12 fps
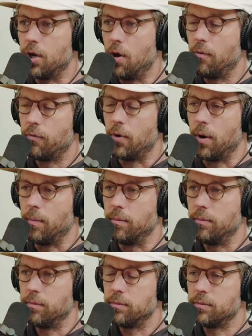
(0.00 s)
to go
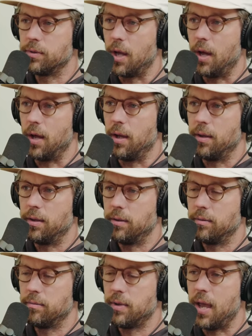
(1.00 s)
from uh,
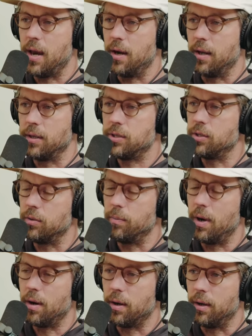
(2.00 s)
Canada to
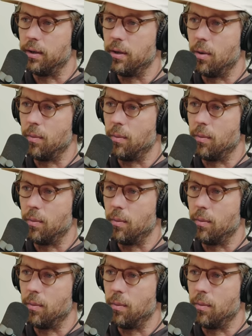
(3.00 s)
America